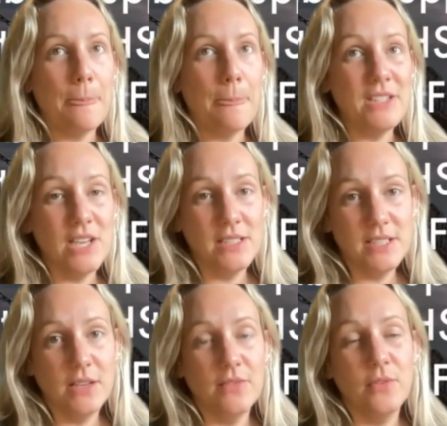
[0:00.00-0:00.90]

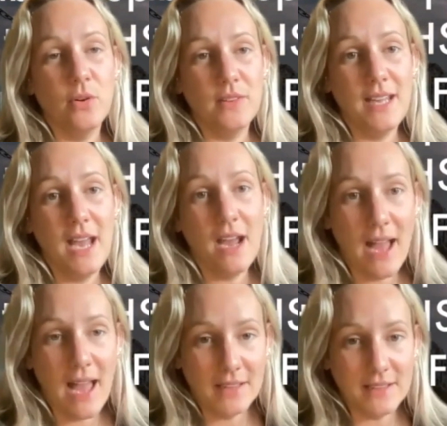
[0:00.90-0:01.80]
agenda for the year
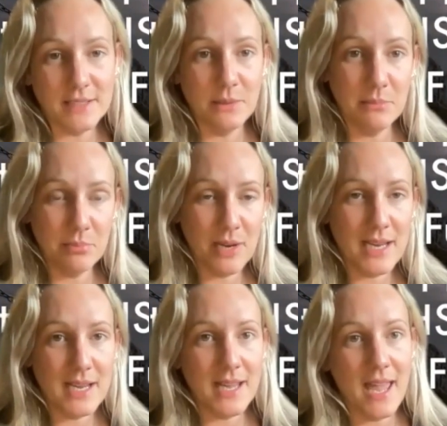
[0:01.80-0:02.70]
ahead. So we
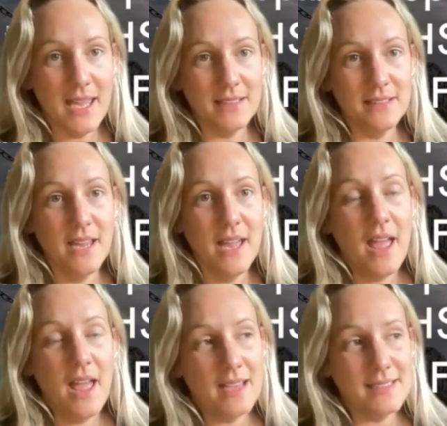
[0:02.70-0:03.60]
bring in
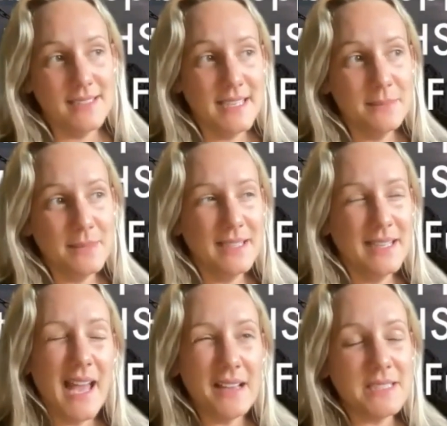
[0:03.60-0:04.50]

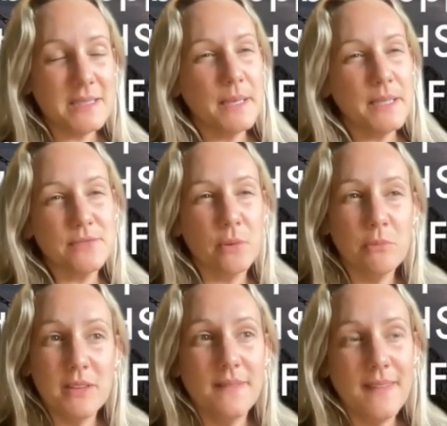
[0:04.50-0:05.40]
sustainability experts from
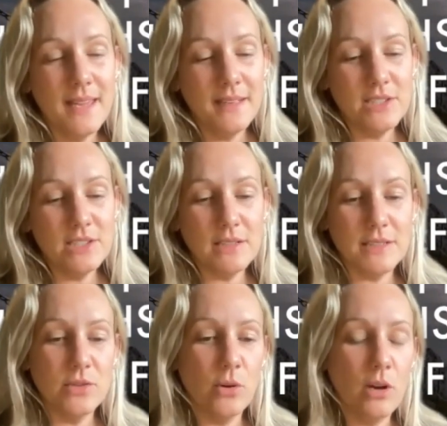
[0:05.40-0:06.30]
within the NHS
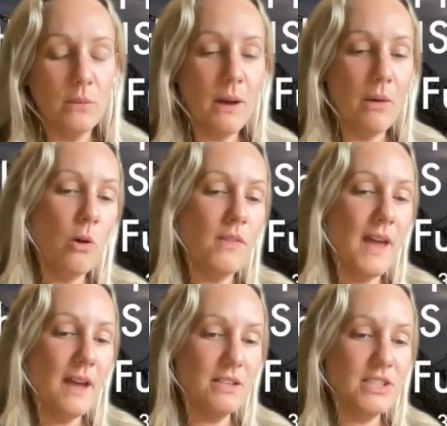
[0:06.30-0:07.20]
to talk about what
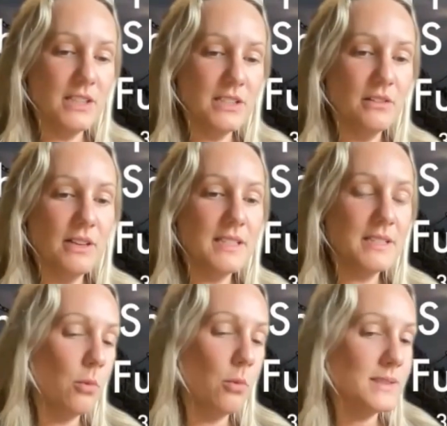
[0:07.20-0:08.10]
their agenda is,
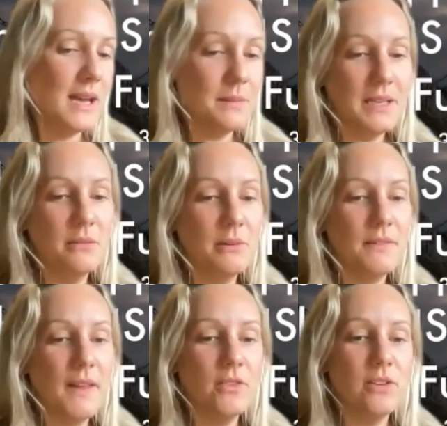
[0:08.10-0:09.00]
what's happening with
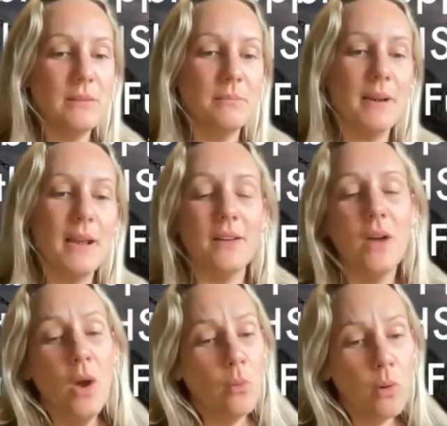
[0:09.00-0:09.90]
their green plan,
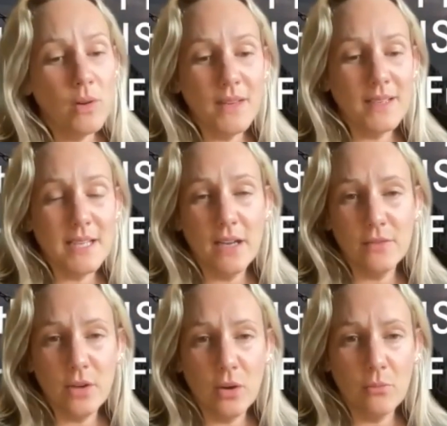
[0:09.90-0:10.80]
what things that
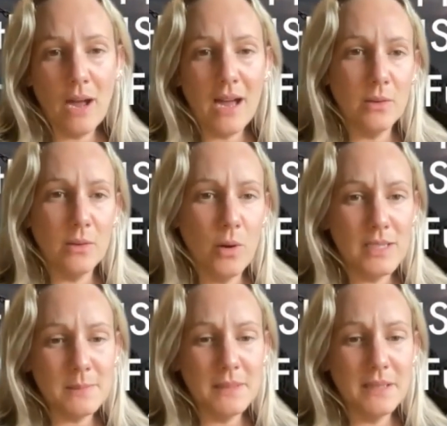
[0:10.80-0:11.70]
have gone well, what
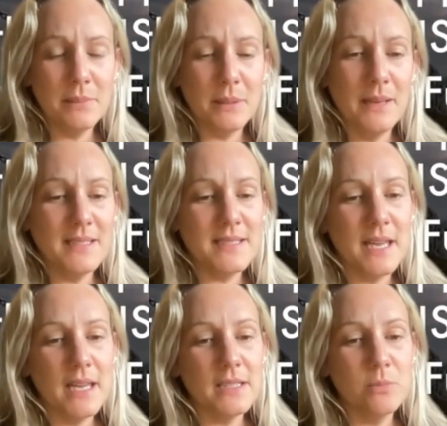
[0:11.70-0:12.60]
has been implemented,